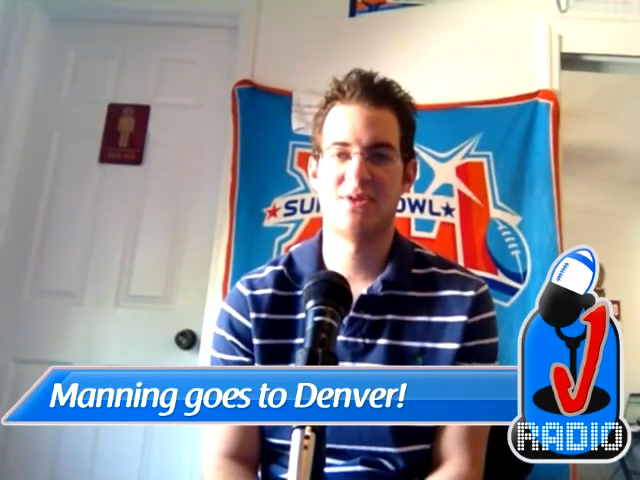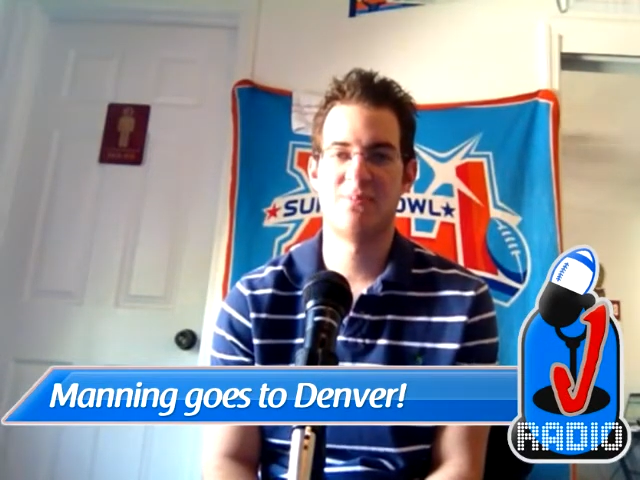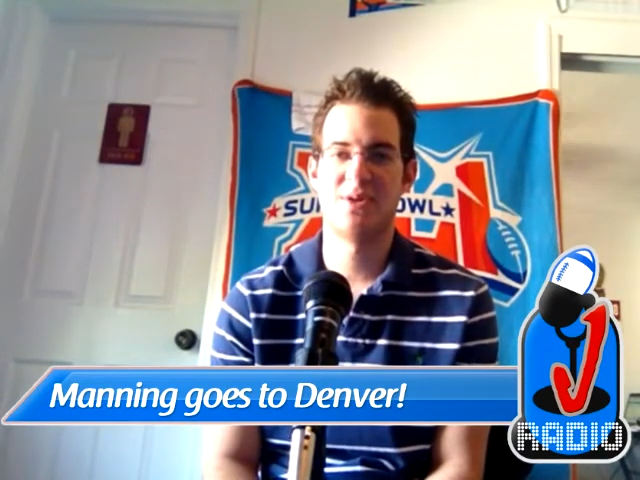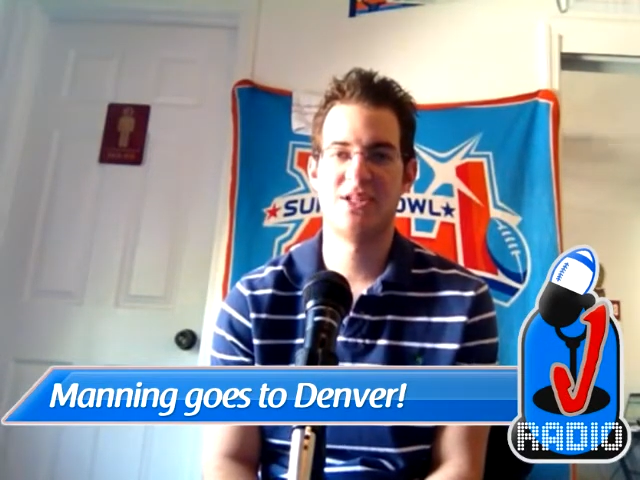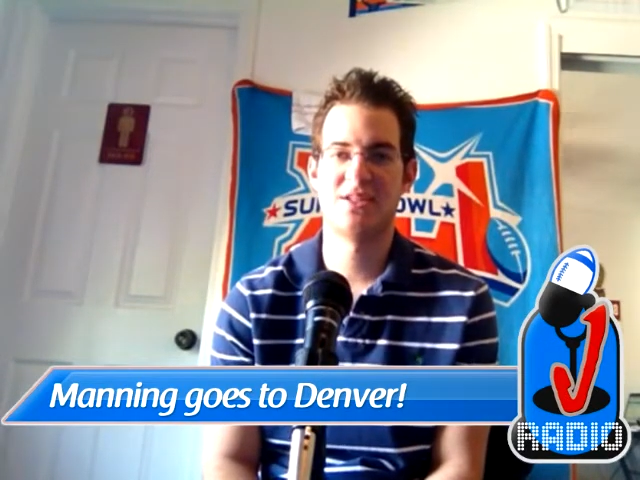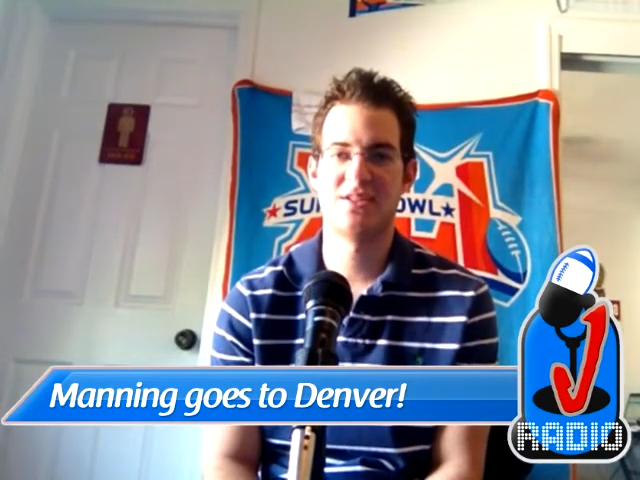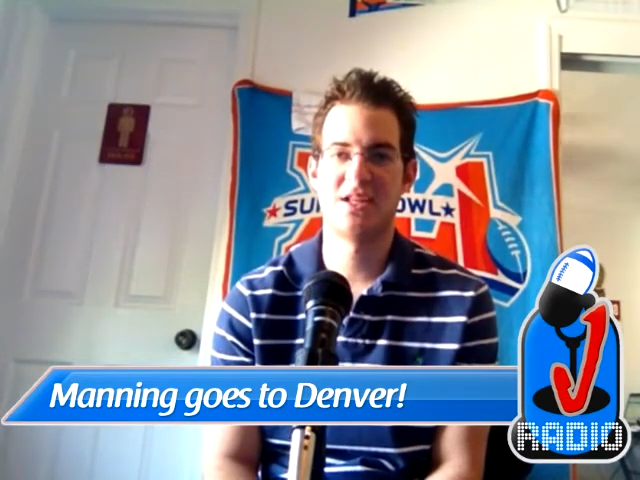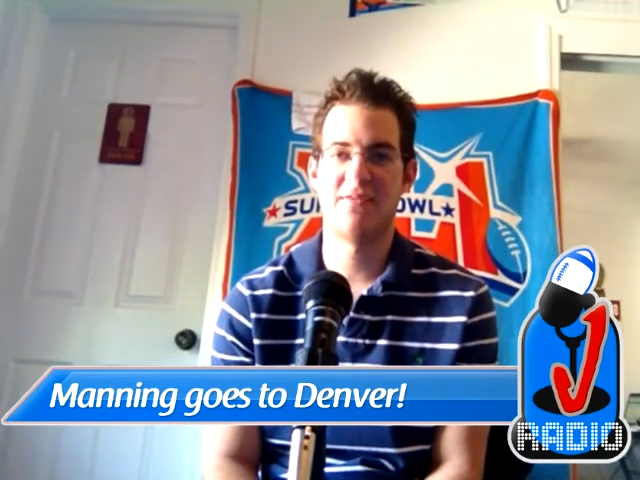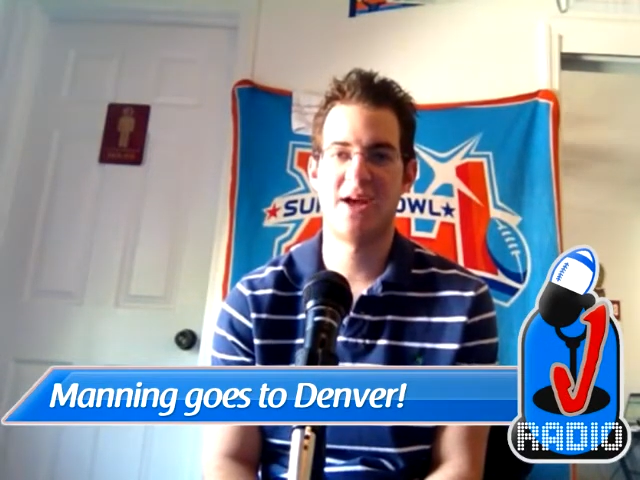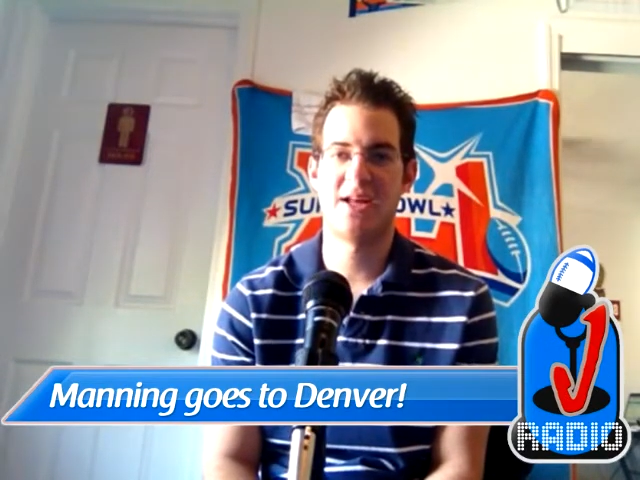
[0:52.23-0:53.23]
of the pieces
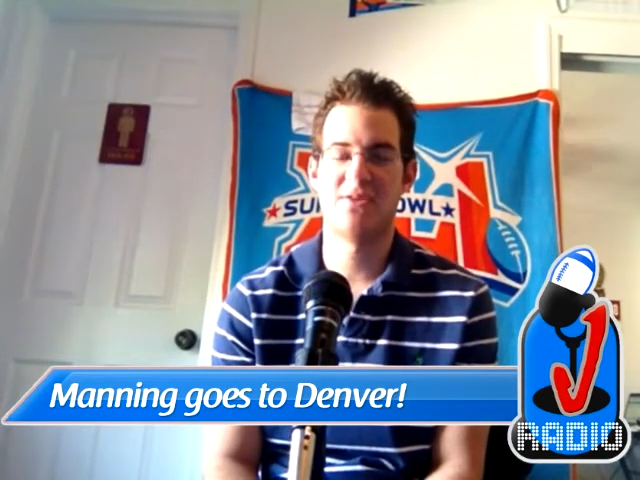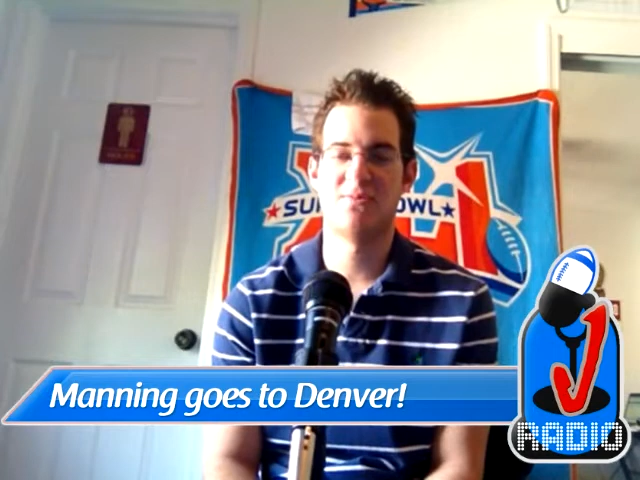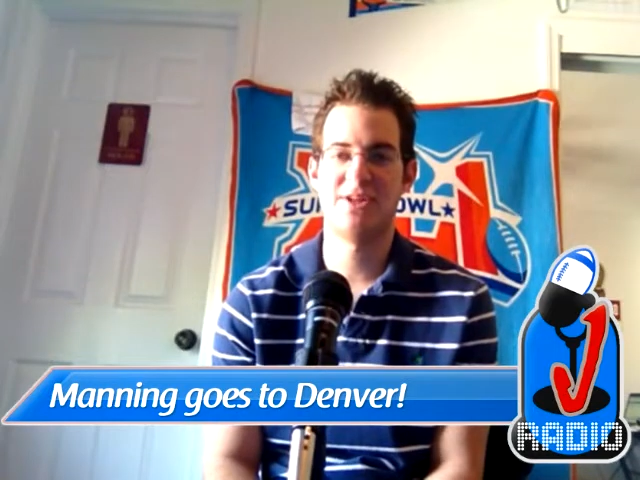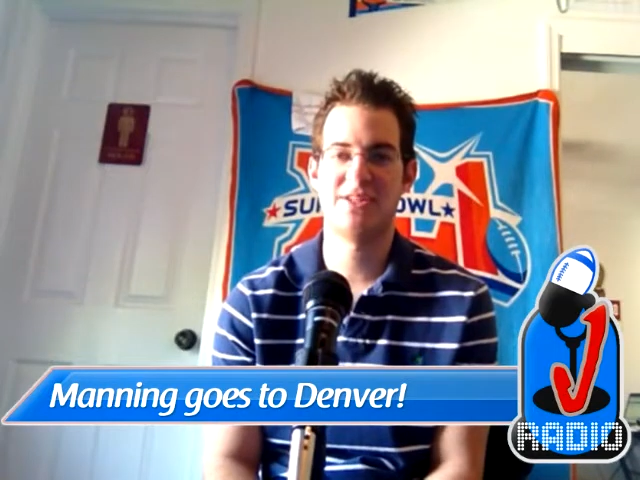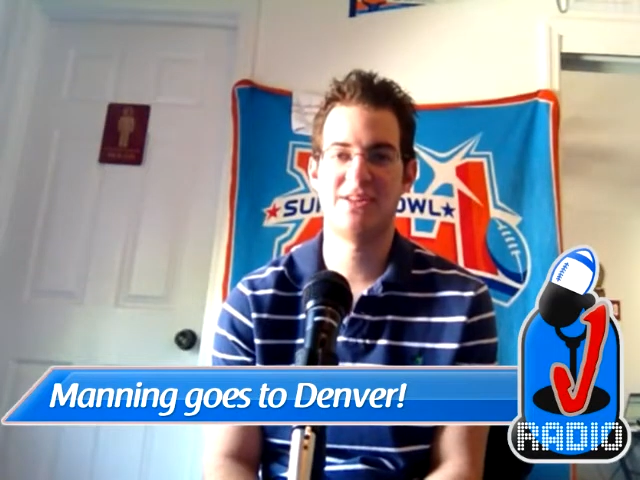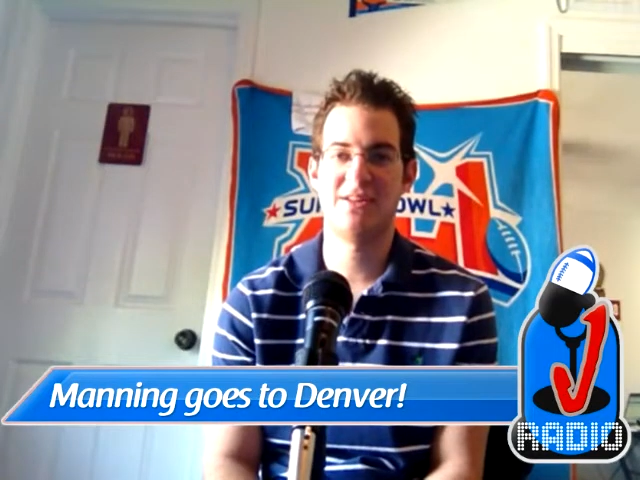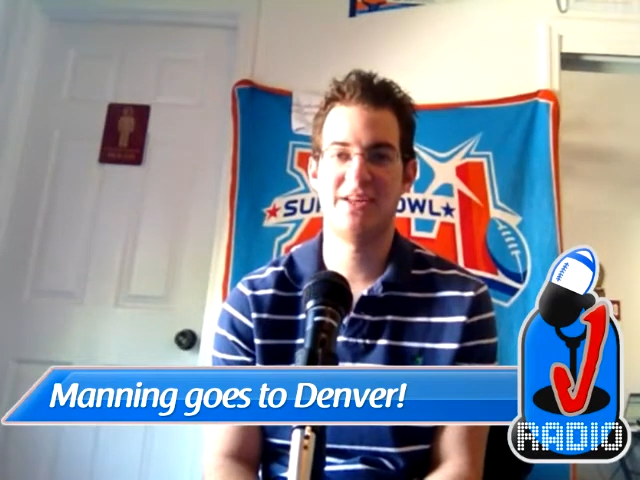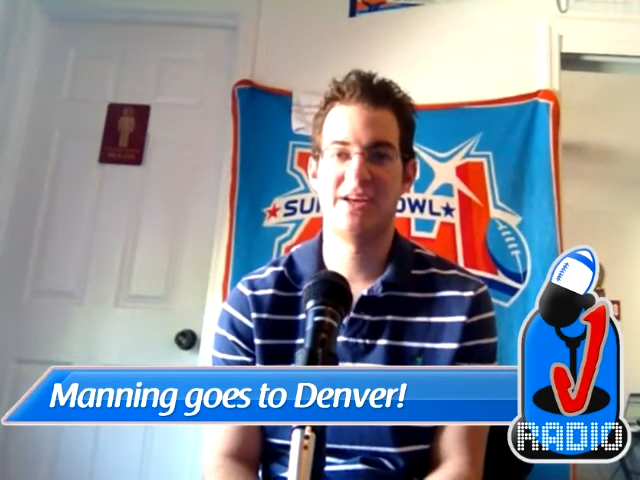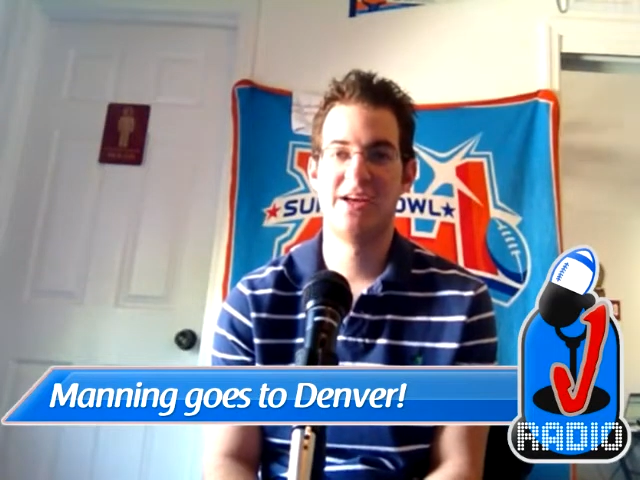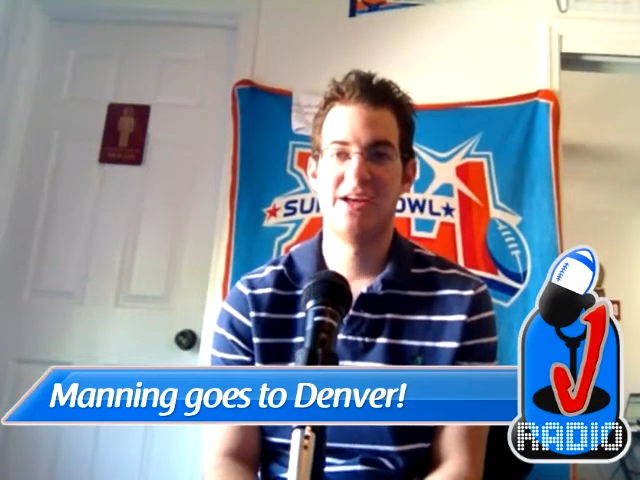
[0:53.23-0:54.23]
they've added recently,